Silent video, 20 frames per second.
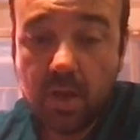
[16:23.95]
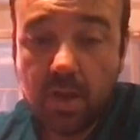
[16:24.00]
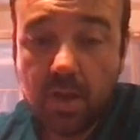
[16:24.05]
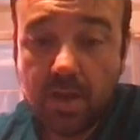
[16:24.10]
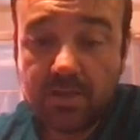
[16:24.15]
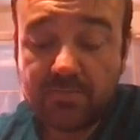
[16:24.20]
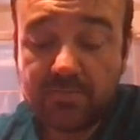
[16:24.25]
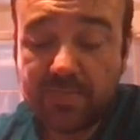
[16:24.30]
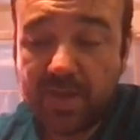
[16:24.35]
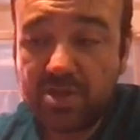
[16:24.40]

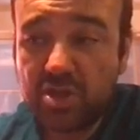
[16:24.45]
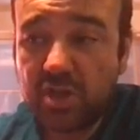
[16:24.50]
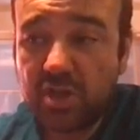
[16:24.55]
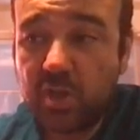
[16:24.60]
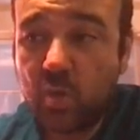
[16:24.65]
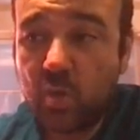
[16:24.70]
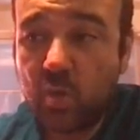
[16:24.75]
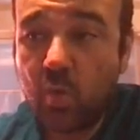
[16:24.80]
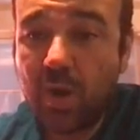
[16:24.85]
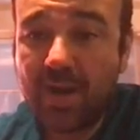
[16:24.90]

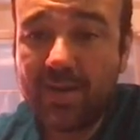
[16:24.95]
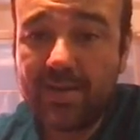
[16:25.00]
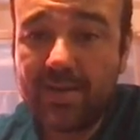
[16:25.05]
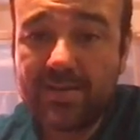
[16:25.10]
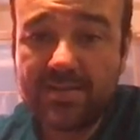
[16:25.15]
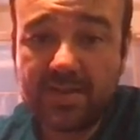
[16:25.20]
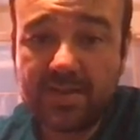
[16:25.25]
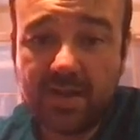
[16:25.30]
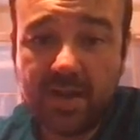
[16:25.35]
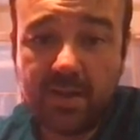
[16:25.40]
especially one
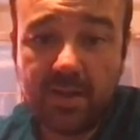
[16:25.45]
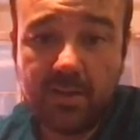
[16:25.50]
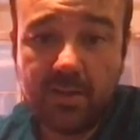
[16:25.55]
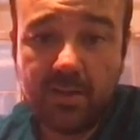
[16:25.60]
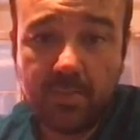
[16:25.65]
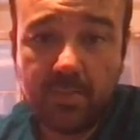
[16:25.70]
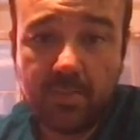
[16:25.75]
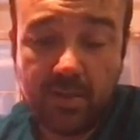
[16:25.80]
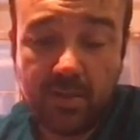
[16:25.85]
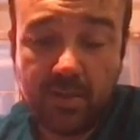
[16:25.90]
X-ray
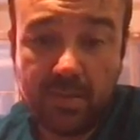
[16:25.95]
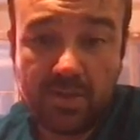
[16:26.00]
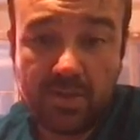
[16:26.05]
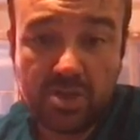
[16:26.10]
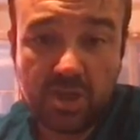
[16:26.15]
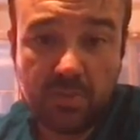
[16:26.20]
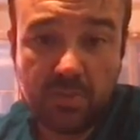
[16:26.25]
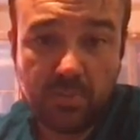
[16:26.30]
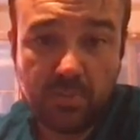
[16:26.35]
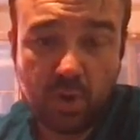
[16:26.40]

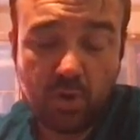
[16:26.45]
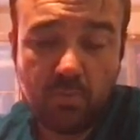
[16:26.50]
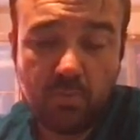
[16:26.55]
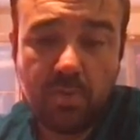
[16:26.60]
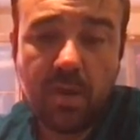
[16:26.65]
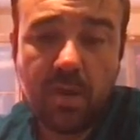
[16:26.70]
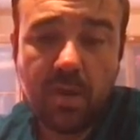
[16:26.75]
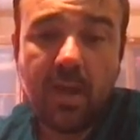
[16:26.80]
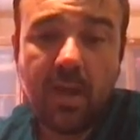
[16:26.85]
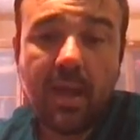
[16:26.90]
imaging
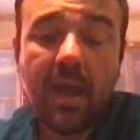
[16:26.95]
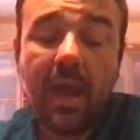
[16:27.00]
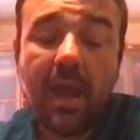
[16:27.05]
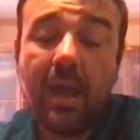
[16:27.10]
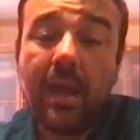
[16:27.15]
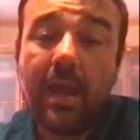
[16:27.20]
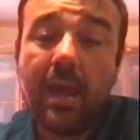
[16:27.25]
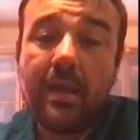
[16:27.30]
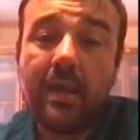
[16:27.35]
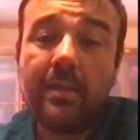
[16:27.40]
probe
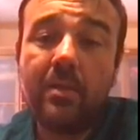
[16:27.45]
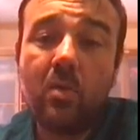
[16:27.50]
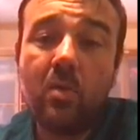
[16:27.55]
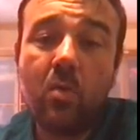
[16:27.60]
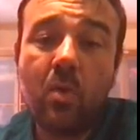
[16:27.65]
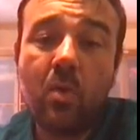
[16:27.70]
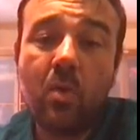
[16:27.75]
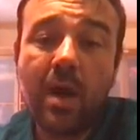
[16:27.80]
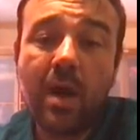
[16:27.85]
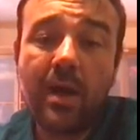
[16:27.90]
and
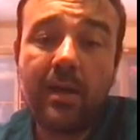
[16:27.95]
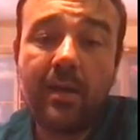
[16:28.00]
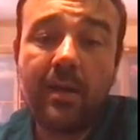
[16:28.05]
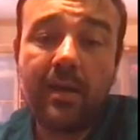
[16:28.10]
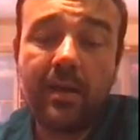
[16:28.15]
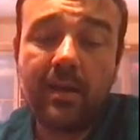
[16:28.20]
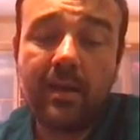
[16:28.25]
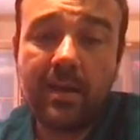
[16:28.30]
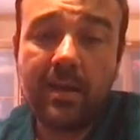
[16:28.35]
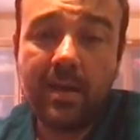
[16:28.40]

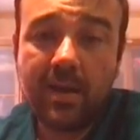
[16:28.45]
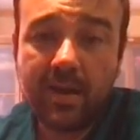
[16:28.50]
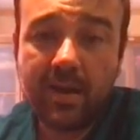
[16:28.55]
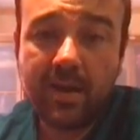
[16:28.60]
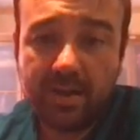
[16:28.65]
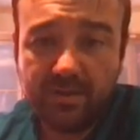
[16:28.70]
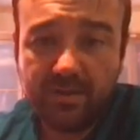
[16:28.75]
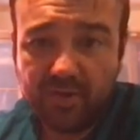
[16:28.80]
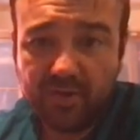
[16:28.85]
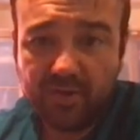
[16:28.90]
one
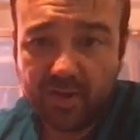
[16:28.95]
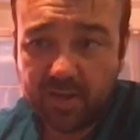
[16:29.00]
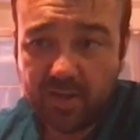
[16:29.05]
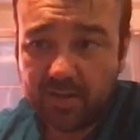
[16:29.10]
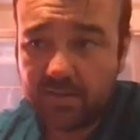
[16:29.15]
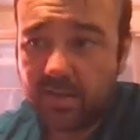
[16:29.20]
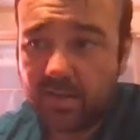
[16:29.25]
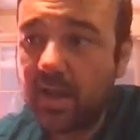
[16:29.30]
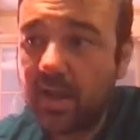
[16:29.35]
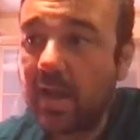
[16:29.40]

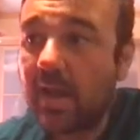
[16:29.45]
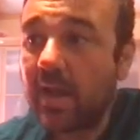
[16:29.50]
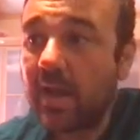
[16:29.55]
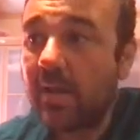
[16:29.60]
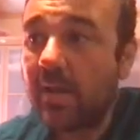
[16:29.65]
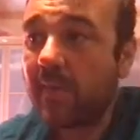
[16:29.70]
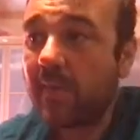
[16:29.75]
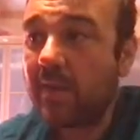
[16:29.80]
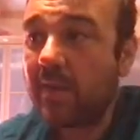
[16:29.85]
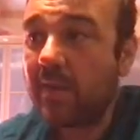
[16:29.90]
near-infrared
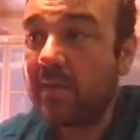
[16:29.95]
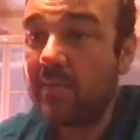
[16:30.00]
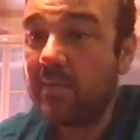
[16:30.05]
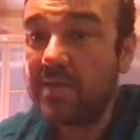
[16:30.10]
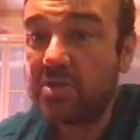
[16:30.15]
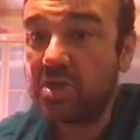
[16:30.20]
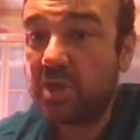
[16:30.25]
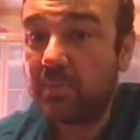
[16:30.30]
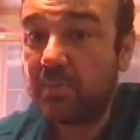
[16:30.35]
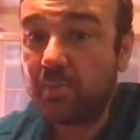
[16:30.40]

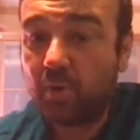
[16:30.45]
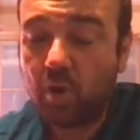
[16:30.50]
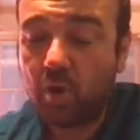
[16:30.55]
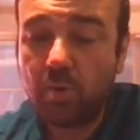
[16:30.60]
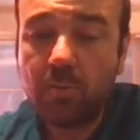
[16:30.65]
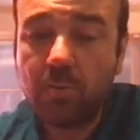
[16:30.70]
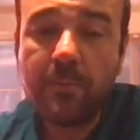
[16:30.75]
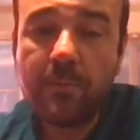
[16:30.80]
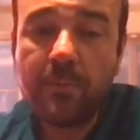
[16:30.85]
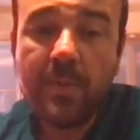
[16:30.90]
imaging
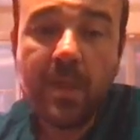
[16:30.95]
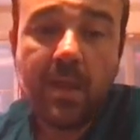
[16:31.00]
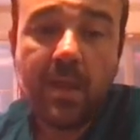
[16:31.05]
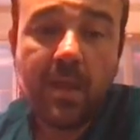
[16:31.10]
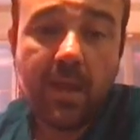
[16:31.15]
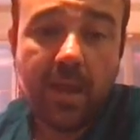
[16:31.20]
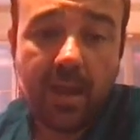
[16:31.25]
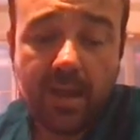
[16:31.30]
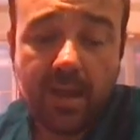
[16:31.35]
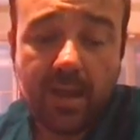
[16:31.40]
probe.
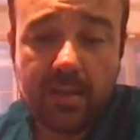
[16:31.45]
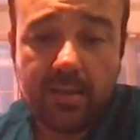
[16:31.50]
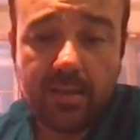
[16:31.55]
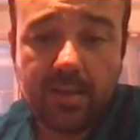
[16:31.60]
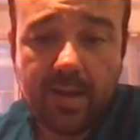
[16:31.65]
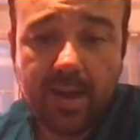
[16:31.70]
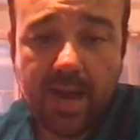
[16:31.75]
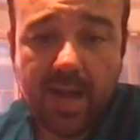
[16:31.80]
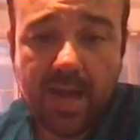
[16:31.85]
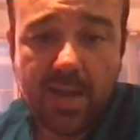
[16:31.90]

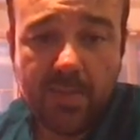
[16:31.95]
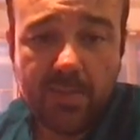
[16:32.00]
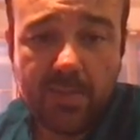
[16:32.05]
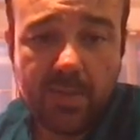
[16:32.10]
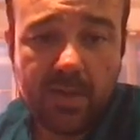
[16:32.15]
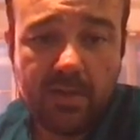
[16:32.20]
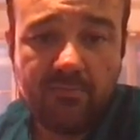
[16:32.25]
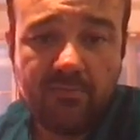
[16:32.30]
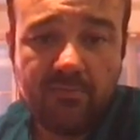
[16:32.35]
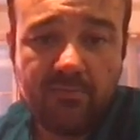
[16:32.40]
And
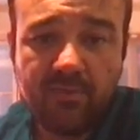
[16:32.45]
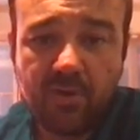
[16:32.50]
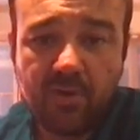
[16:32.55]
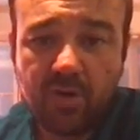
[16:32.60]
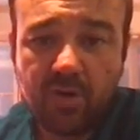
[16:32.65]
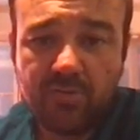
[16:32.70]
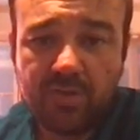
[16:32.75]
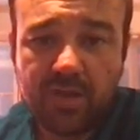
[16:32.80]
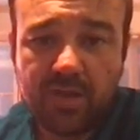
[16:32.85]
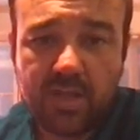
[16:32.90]
I'm
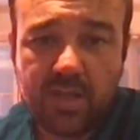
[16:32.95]
involved